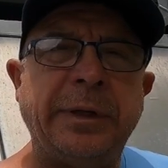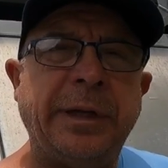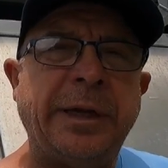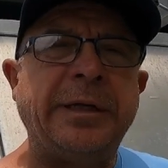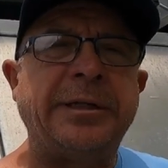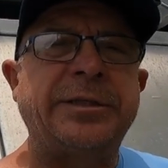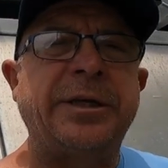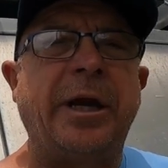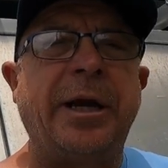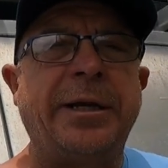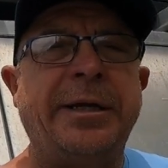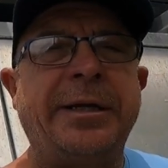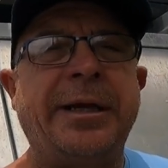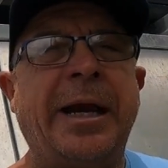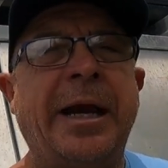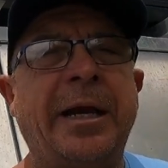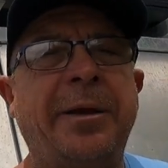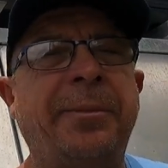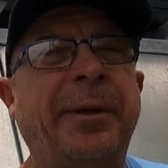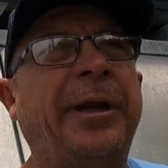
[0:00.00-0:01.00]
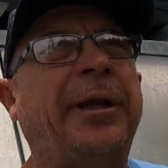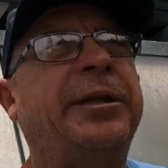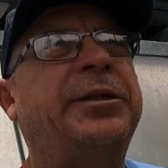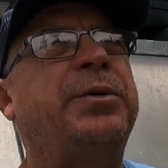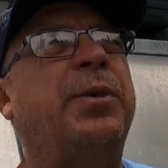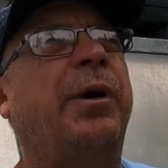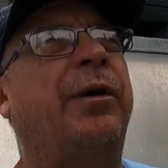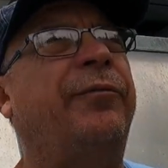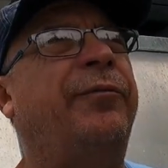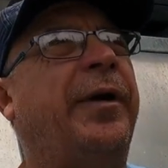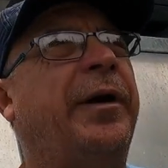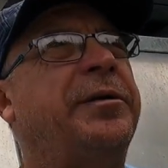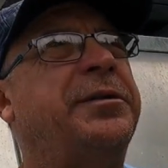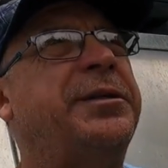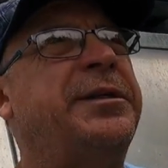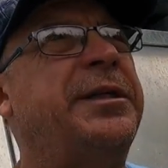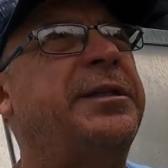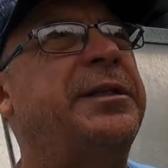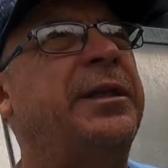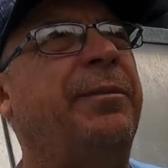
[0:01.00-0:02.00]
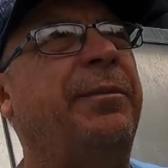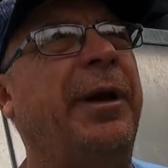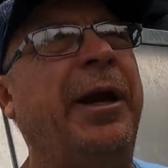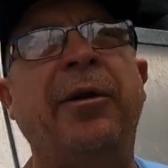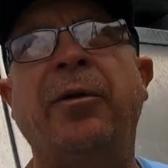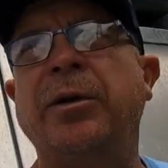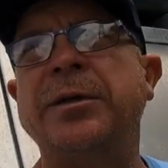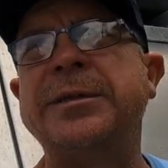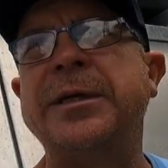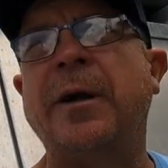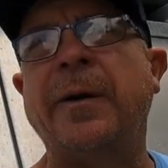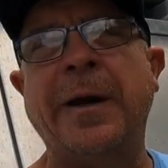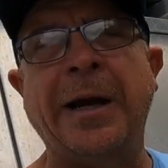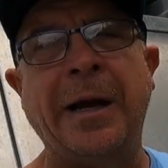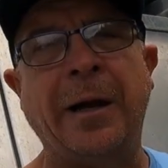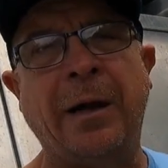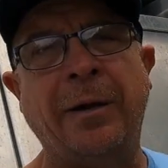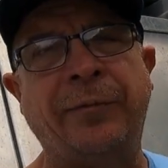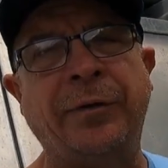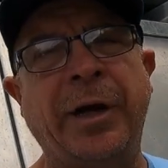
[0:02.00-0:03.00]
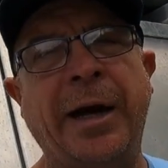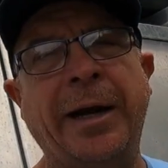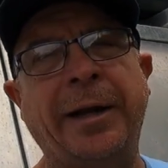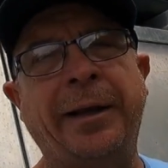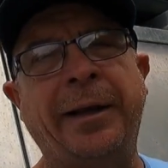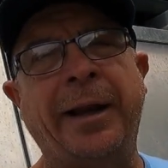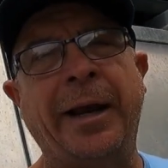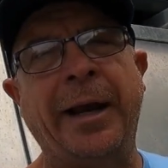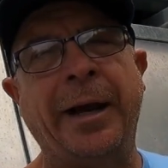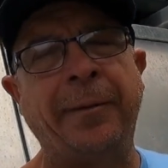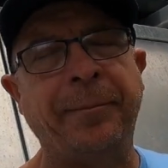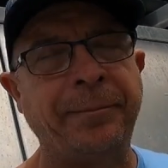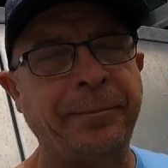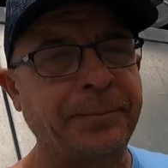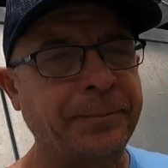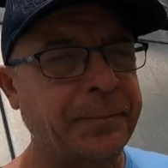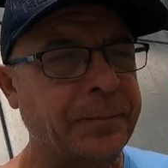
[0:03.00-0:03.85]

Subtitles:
inside the canopy, the 12-volt system, and also how I've laid it out.